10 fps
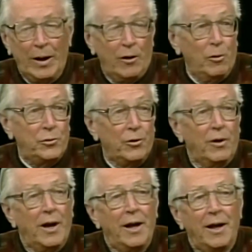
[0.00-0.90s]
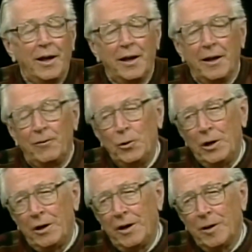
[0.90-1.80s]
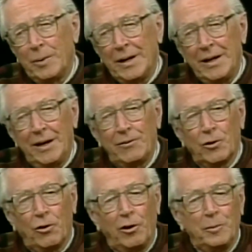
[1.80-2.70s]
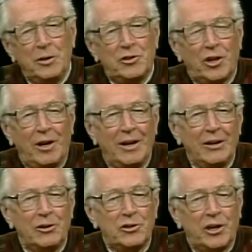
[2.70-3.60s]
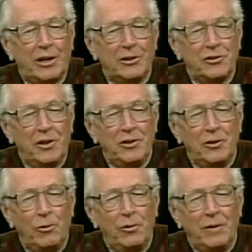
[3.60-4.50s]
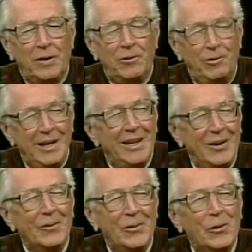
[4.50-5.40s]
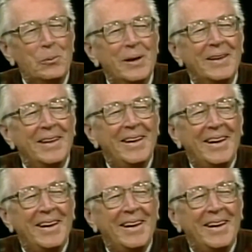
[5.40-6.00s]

Well, I hope so. If you hear anybody ever call me Charlie or Charles, then you know that they really don't know me.